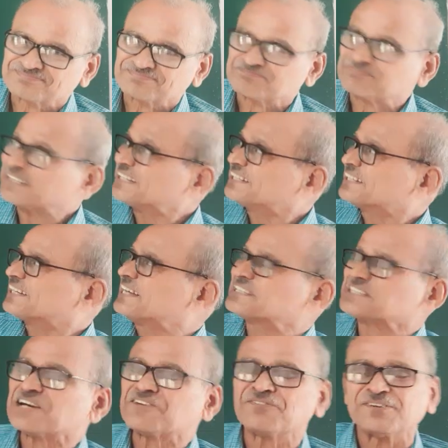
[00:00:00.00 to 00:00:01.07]
But in
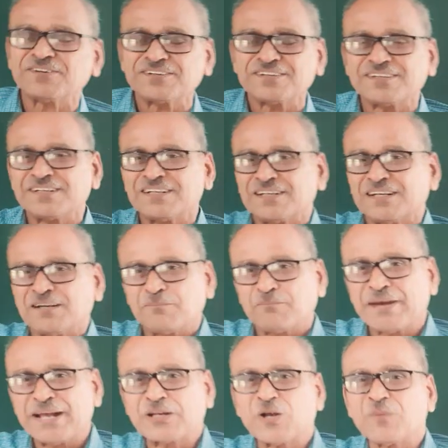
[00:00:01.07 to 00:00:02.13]
case of
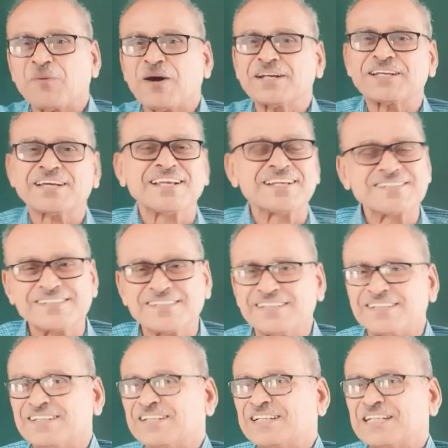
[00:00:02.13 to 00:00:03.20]
microparticles,
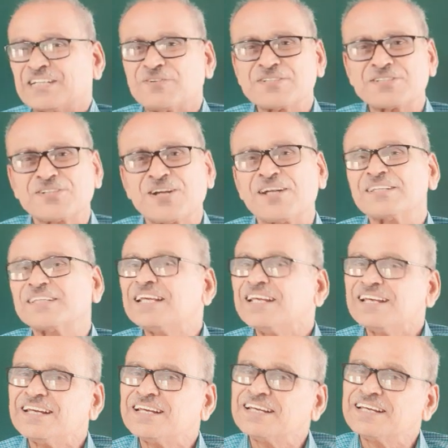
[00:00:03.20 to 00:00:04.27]
it was not
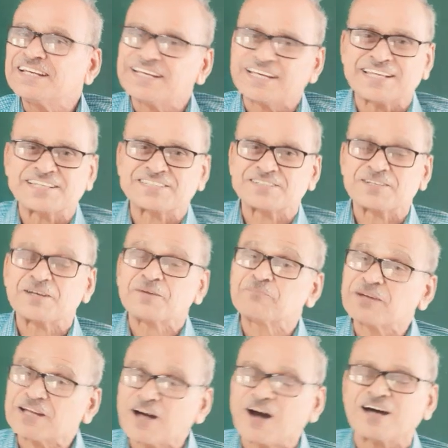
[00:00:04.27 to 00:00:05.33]
the case,
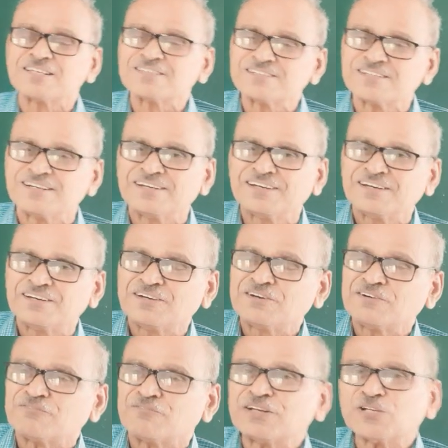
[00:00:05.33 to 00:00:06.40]
because
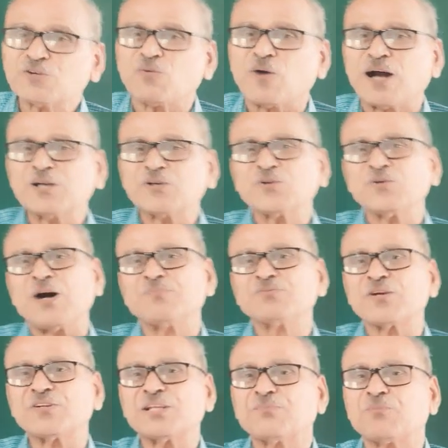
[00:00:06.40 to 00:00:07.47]
when you want to
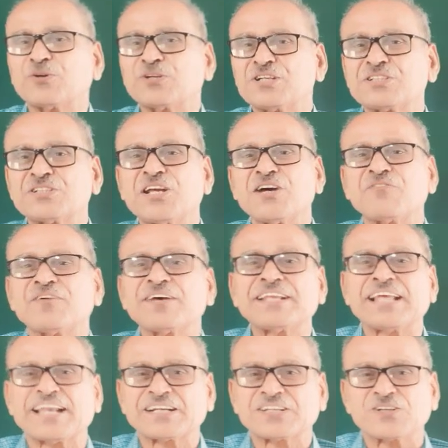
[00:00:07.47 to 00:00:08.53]
observe the position of an
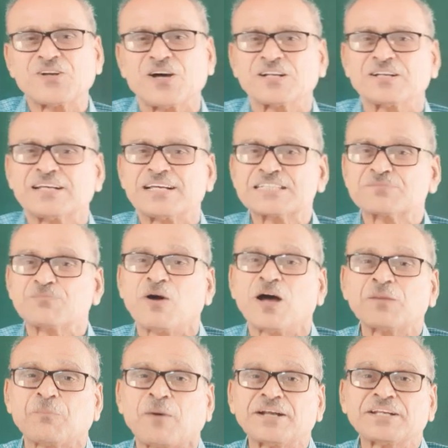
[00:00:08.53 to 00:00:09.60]
electron, a
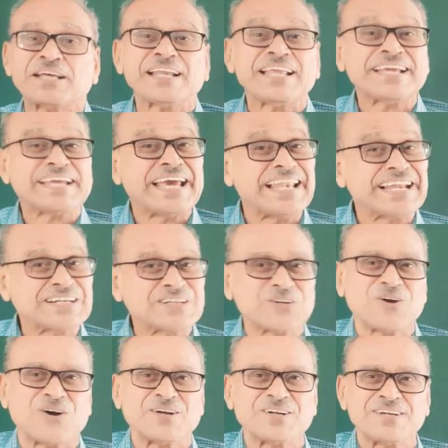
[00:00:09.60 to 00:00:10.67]
small particle like
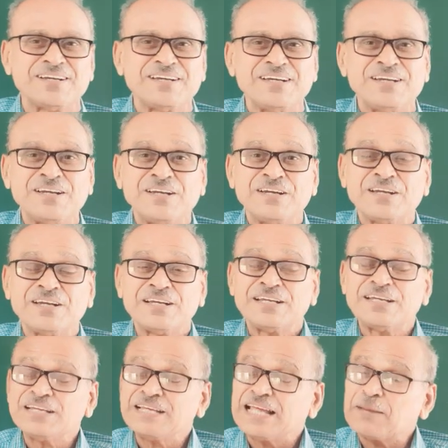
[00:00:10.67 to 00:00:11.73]
electron,
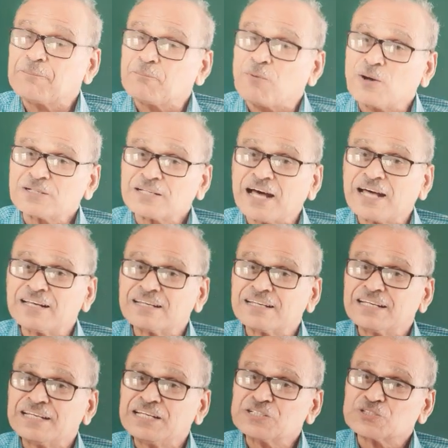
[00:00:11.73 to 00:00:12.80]
a photon
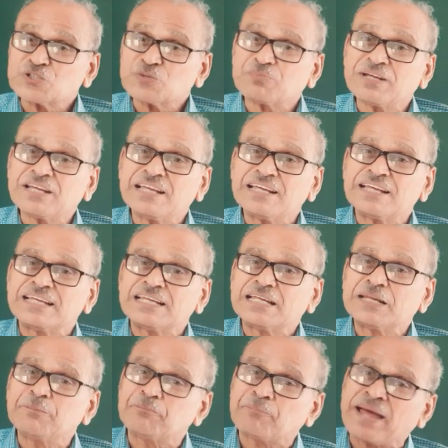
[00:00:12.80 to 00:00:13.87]
is to be
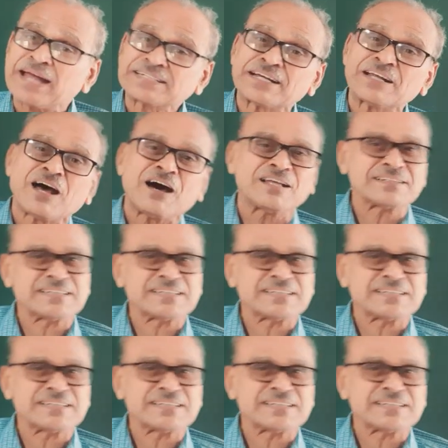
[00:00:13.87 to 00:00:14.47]
impacted on